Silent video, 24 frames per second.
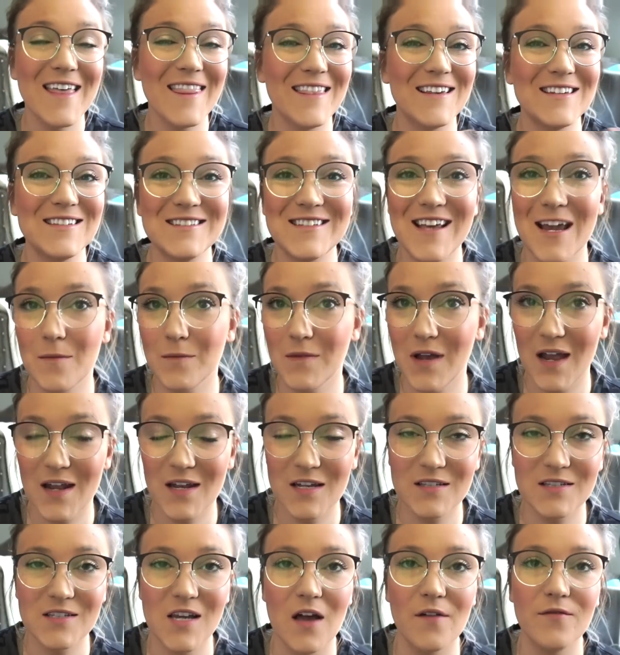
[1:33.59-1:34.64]
the same kind
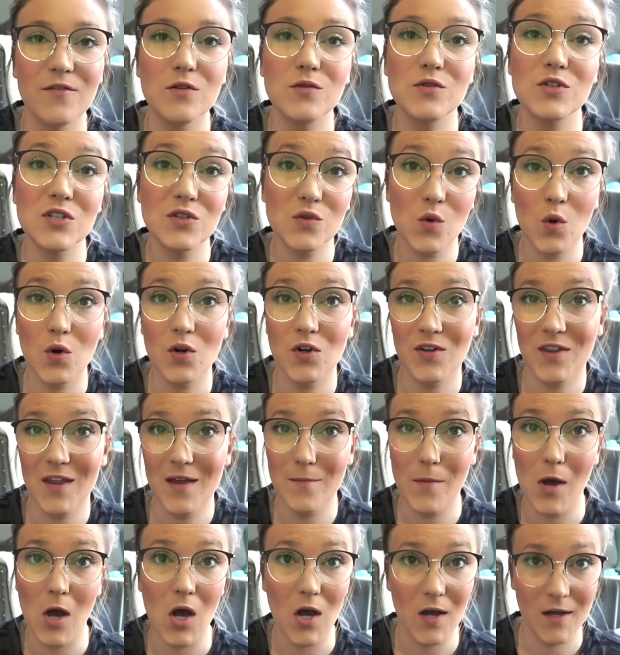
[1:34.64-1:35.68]
of stuff, you just order
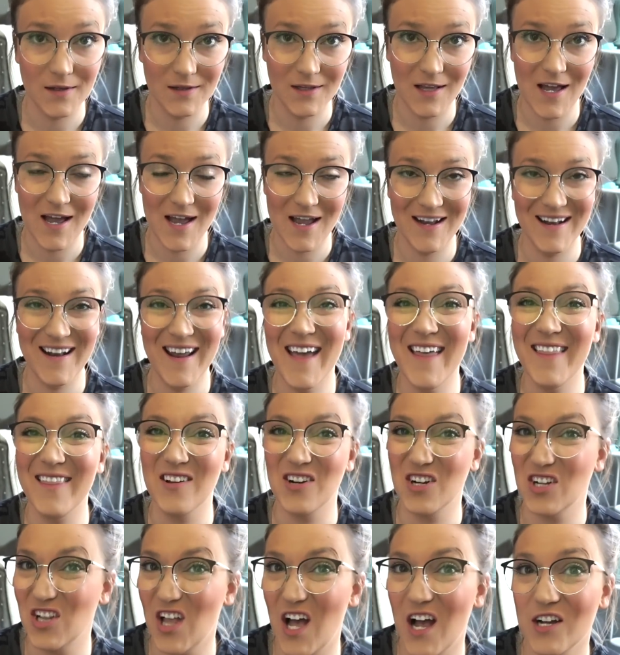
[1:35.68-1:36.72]
them online and
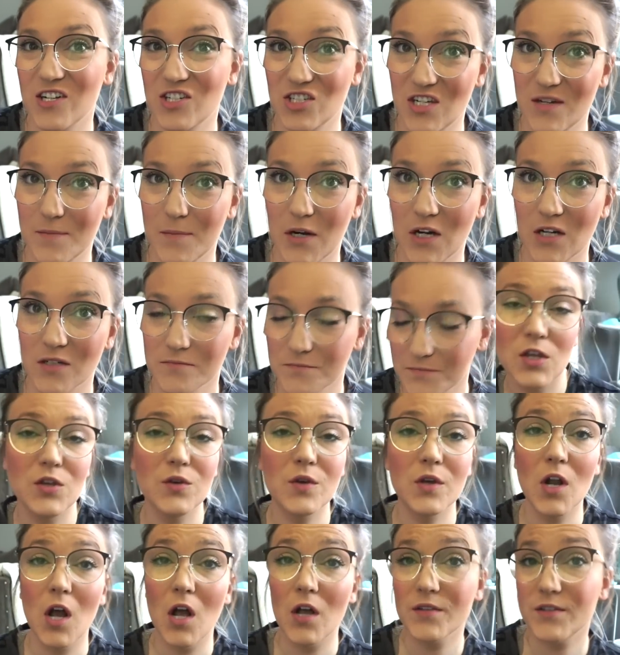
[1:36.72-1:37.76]
they're a lot cheaper. You
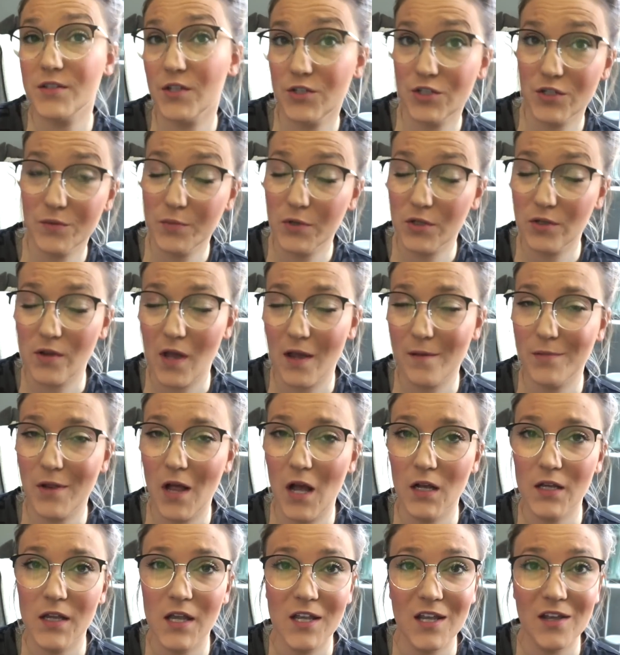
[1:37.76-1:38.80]
can also do blue light
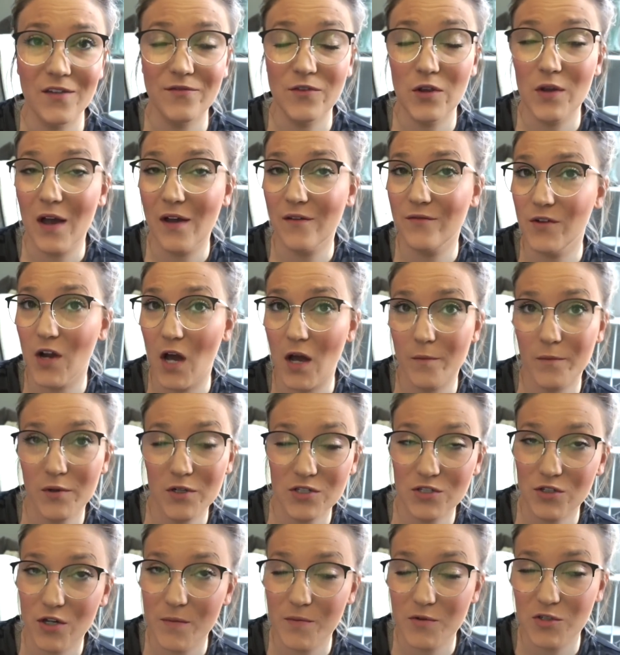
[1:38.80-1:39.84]
blocking if you have
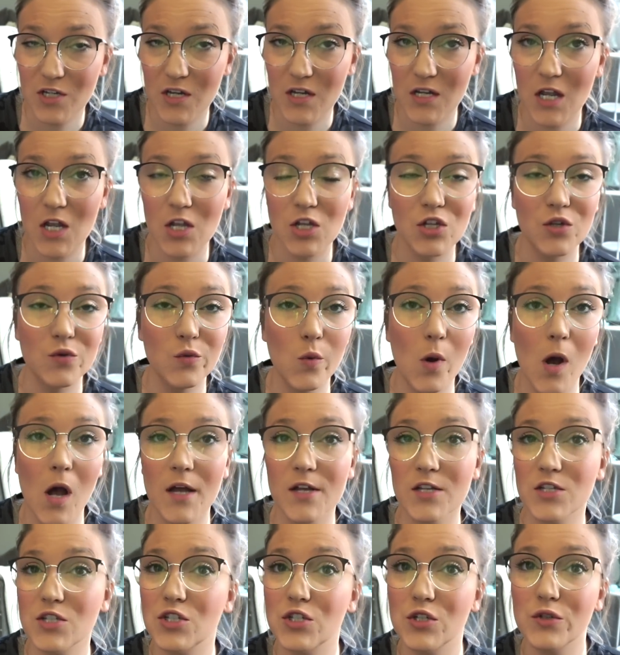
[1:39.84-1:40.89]
non-prescription and you
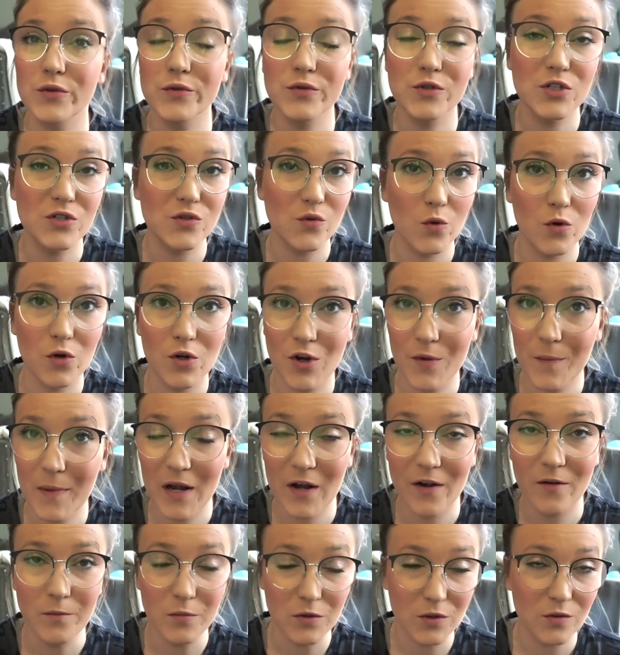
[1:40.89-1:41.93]
want to just order a
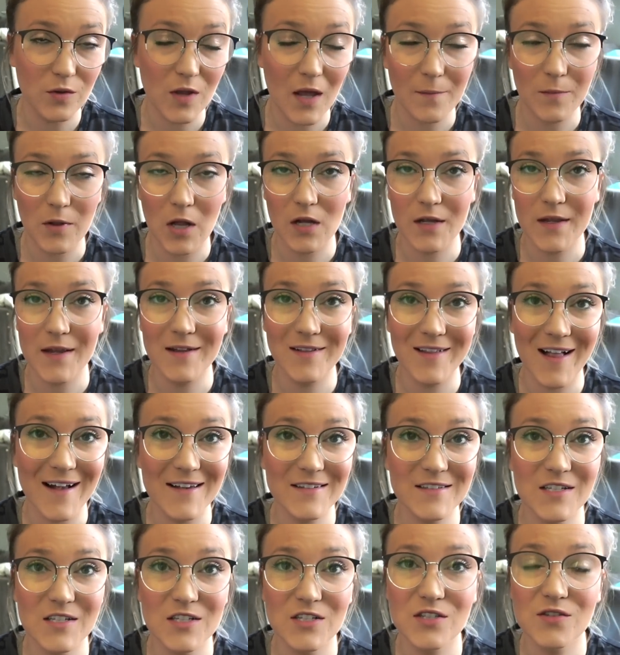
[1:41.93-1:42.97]
pair of blue light blocking
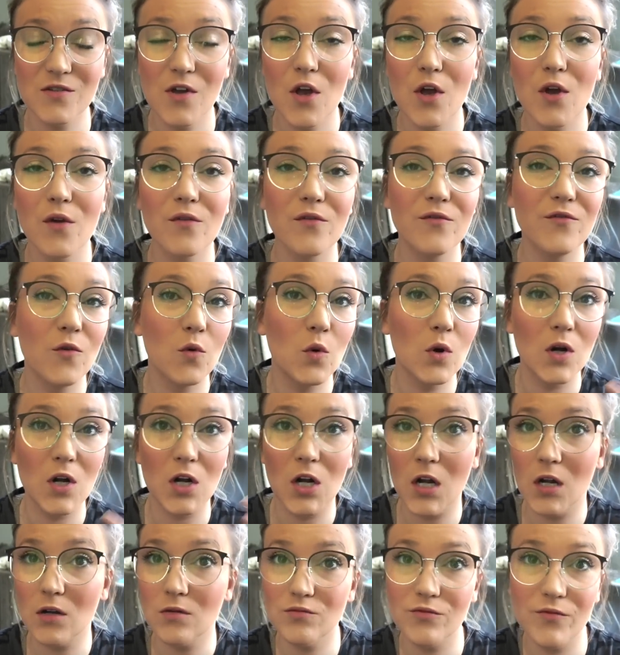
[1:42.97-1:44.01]
glasses
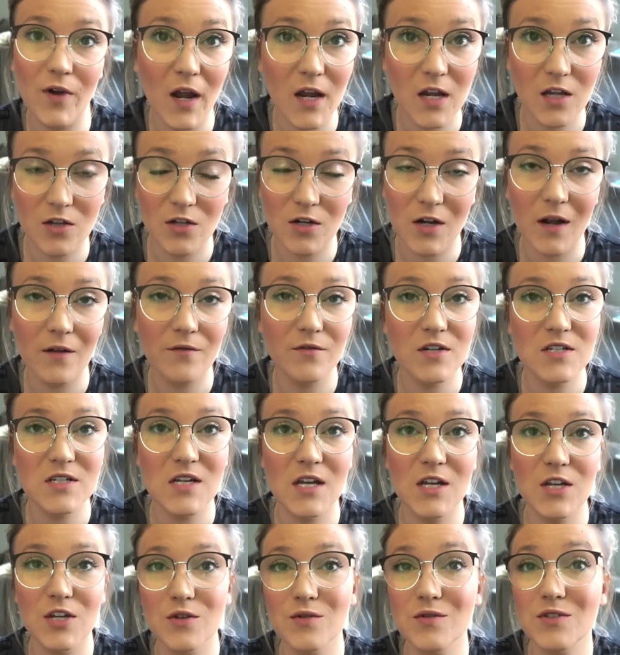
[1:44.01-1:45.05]
for regular
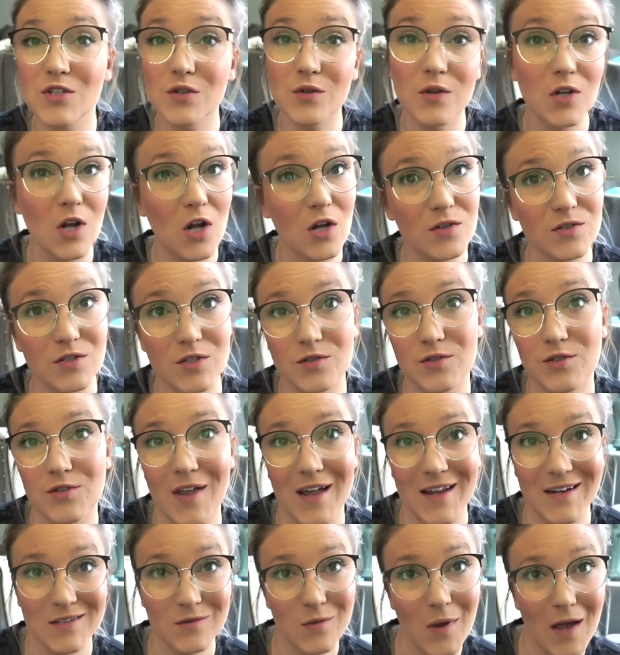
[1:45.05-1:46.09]
everyday use, you can also do
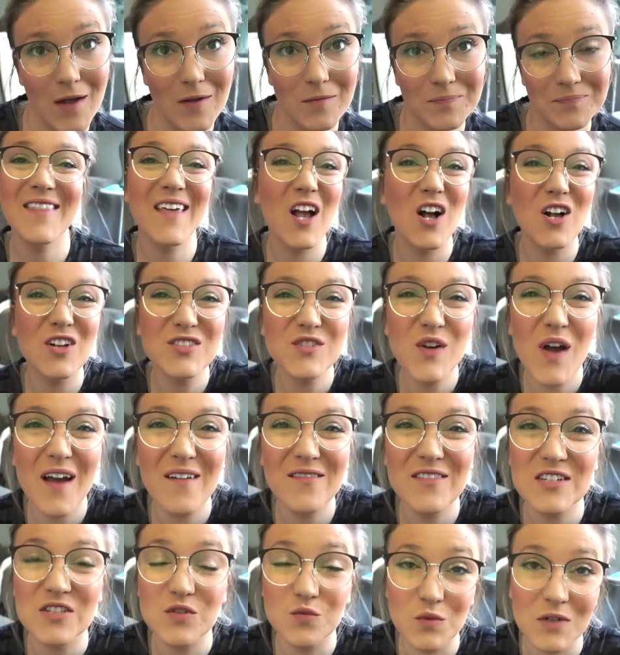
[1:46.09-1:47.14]
that as well. They also
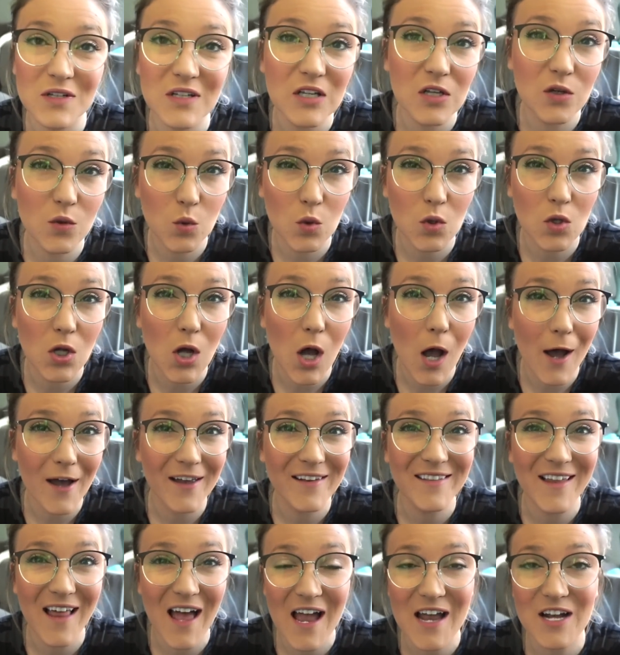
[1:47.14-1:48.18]
have this really cool
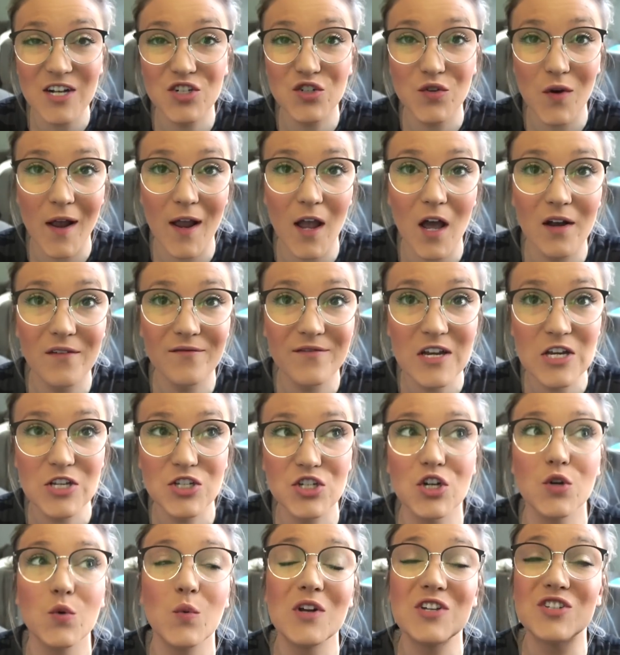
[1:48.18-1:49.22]
online try-on
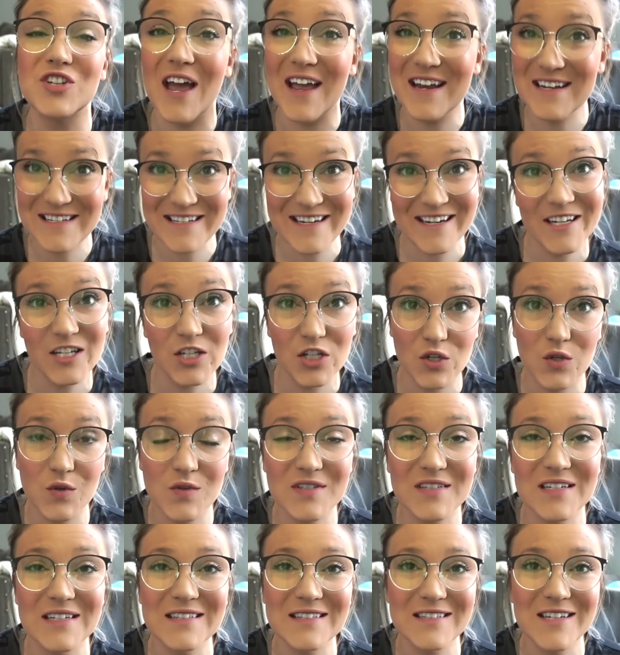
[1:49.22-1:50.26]
feature, which I did
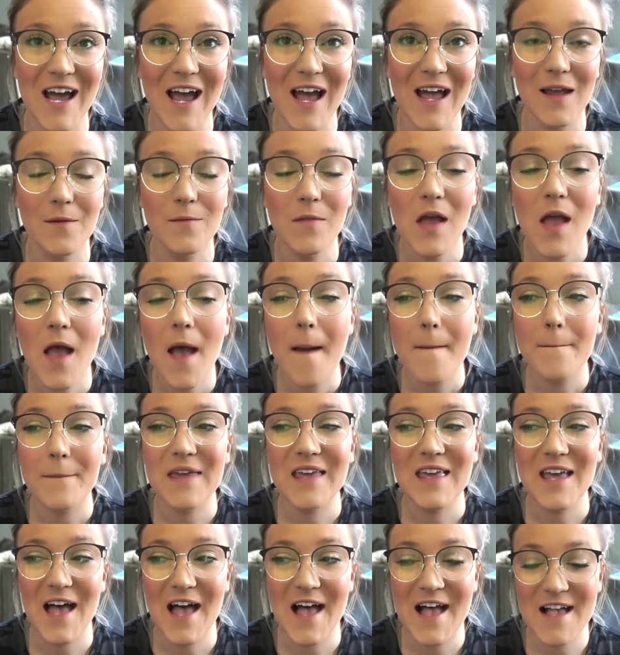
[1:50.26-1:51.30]
use this time
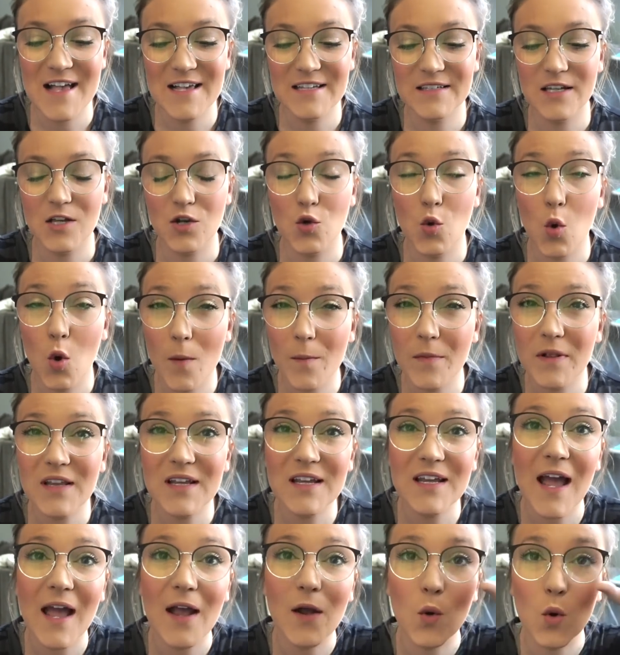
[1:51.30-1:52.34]
because
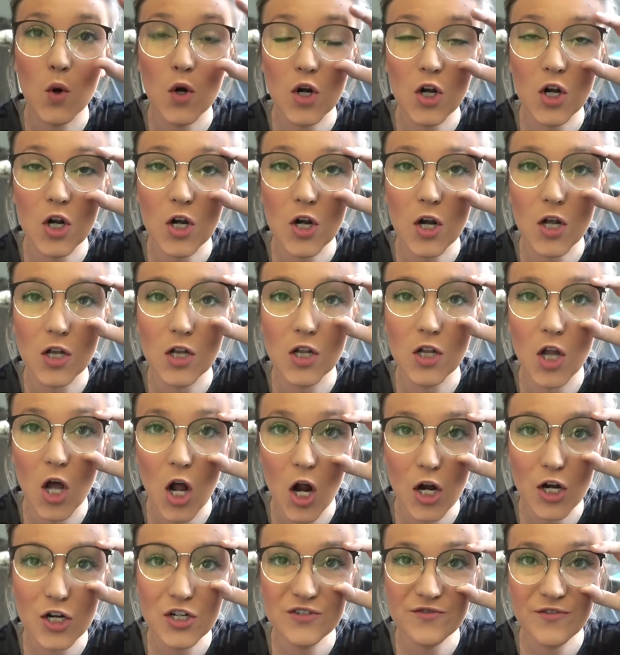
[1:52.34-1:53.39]
normally I order
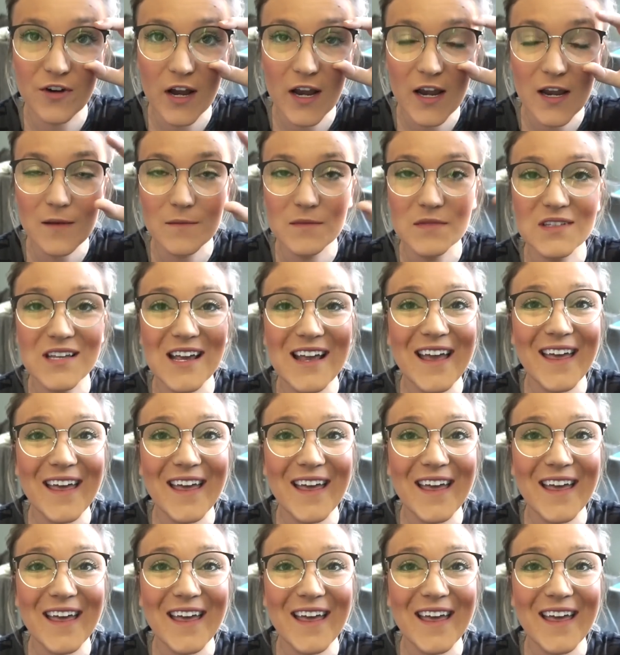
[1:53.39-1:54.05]
large frames.